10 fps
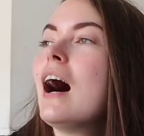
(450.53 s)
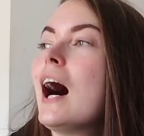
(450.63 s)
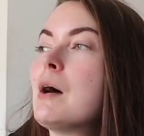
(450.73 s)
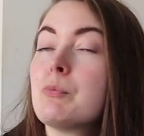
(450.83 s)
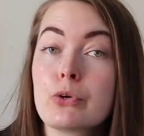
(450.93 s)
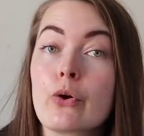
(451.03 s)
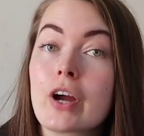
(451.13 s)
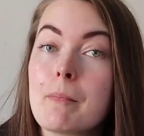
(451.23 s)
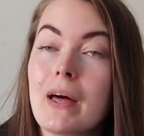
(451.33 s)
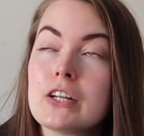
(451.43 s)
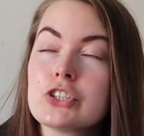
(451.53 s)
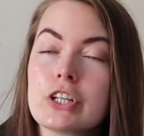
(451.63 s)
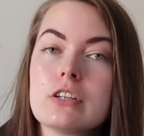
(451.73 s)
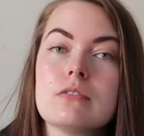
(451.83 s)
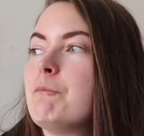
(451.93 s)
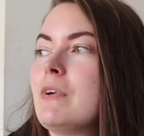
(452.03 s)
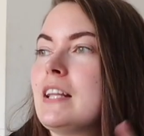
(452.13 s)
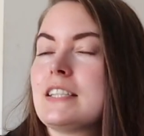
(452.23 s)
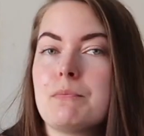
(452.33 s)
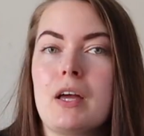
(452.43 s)
I'm a program manager and
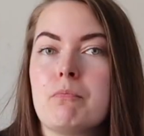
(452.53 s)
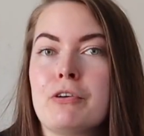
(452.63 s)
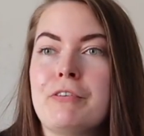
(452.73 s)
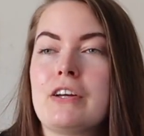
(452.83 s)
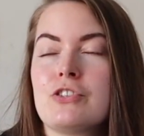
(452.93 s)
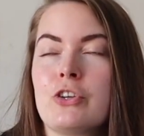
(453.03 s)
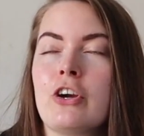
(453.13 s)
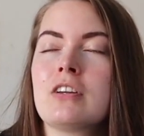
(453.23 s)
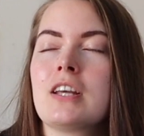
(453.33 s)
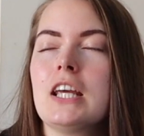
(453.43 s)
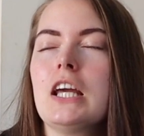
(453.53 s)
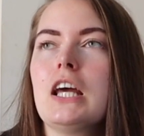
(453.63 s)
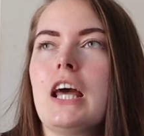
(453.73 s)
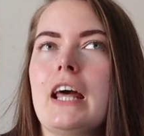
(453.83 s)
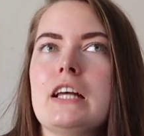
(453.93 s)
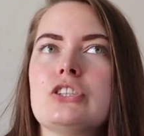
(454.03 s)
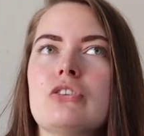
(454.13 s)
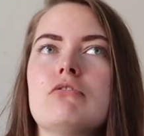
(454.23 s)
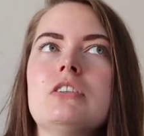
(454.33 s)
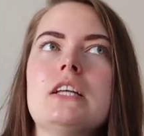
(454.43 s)
that's my profession currently. And I
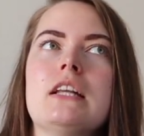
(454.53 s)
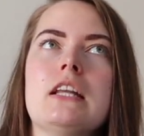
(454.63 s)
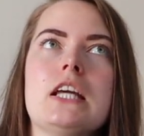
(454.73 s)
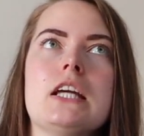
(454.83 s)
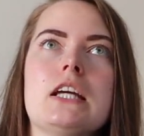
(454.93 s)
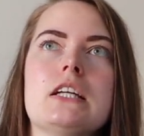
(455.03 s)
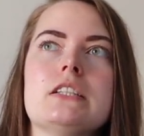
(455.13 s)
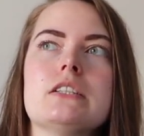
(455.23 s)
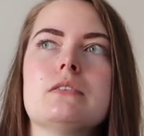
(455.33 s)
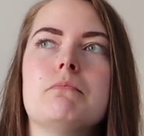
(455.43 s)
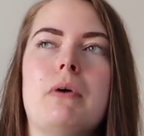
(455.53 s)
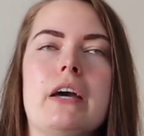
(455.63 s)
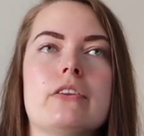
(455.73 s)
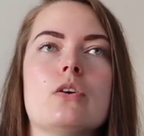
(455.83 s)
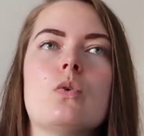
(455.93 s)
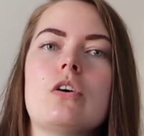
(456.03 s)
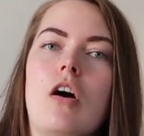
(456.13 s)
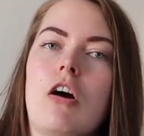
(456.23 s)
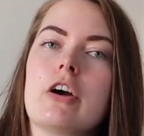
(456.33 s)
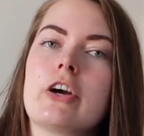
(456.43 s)
don't really need Python or
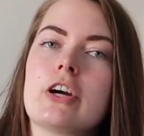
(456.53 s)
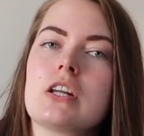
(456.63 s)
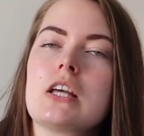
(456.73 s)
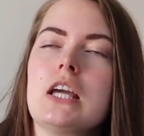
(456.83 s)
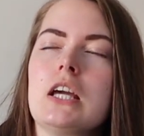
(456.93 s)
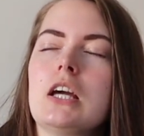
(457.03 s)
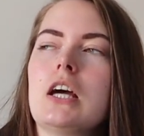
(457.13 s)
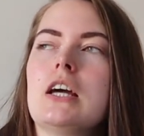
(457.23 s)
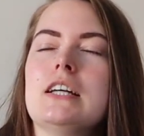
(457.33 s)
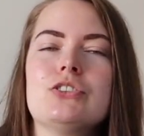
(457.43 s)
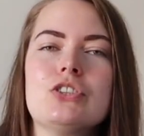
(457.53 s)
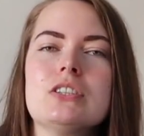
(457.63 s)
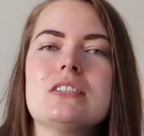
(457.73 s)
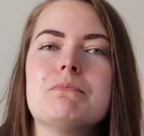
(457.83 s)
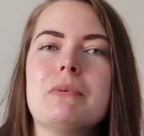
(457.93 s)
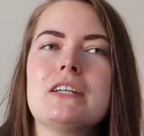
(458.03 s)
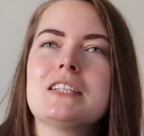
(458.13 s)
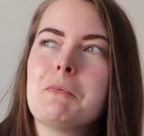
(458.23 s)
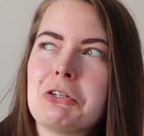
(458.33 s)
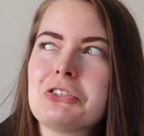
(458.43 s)
R currently. It's just because
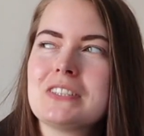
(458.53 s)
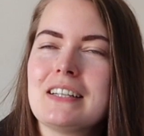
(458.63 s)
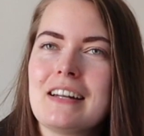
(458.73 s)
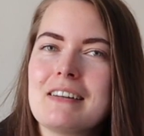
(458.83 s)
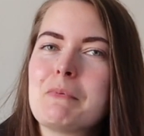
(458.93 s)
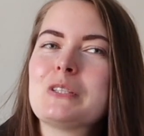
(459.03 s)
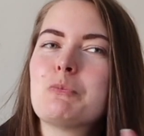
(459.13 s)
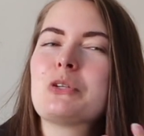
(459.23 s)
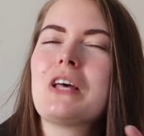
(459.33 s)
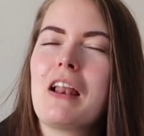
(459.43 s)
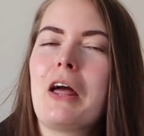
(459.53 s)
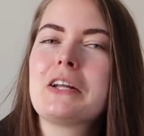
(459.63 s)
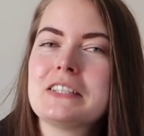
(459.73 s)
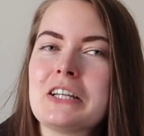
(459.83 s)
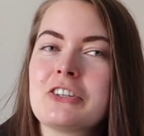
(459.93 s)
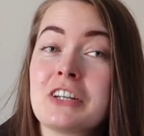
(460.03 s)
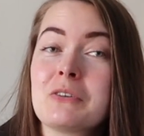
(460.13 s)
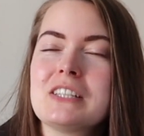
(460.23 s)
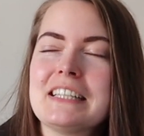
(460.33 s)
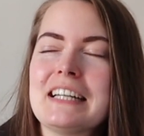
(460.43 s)
I'm interested in it. It's because I like tinkering
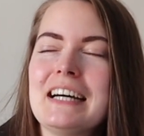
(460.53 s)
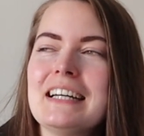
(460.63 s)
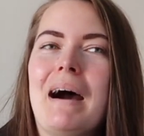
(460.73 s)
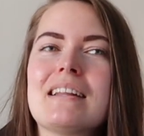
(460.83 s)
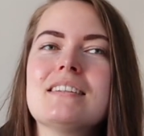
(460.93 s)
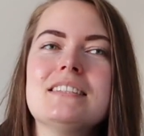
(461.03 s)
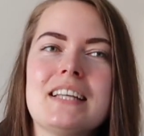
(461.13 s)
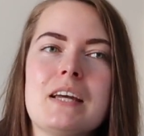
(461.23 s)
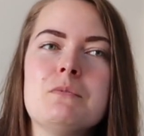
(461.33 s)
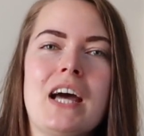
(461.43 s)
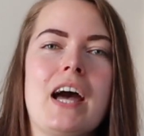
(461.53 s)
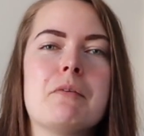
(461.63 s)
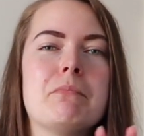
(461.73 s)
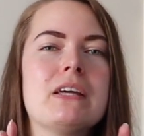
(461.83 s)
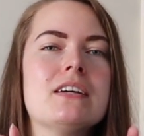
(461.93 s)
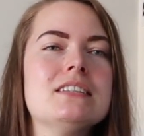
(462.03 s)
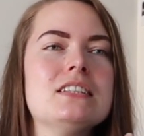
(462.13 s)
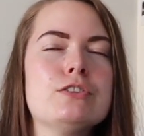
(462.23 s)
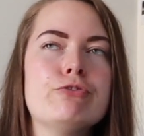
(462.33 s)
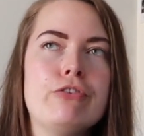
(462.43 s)
with data. But at the same time, because
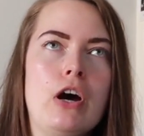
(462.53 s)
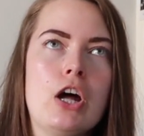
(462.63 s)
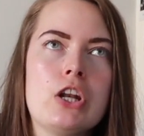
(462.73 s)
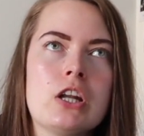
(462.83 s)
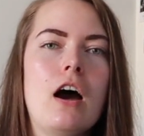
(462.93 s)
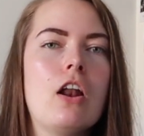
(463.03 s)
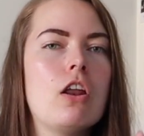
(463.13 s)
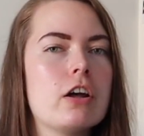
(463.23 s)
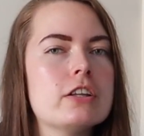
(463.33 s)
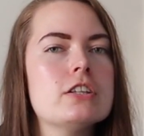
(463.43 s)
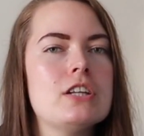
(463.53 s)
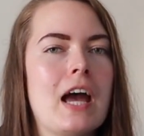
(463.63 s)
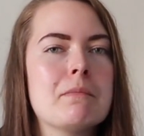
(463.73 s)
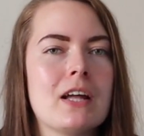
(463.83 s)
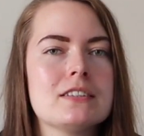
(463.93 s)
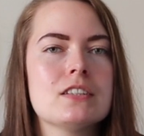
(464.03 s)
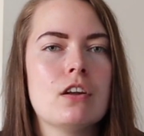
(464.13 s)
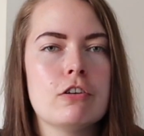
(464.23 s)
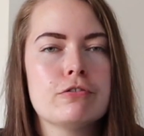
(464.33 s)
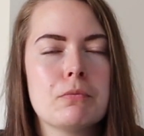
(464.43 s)
it's fun, a lot of the time that's
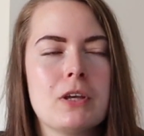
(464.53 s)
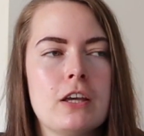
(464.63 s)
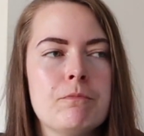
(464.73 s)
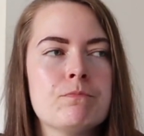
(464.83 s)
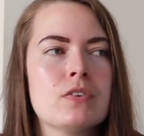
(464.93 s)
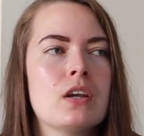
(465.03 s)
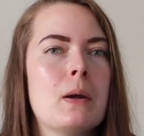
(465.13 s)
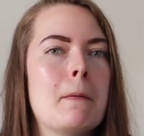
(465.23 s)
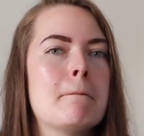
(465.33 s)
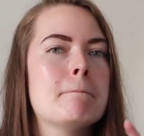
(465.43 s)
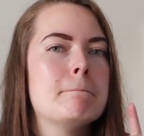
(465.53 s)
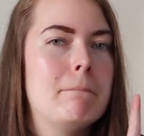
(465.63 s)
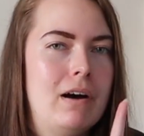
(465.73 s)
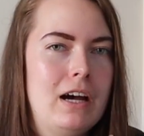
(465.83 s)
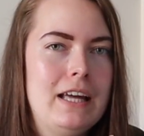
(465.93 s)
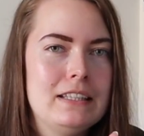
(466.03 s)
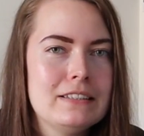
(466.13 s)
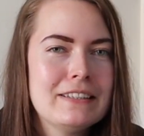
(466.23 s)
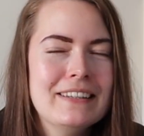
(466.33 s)
enough for me. But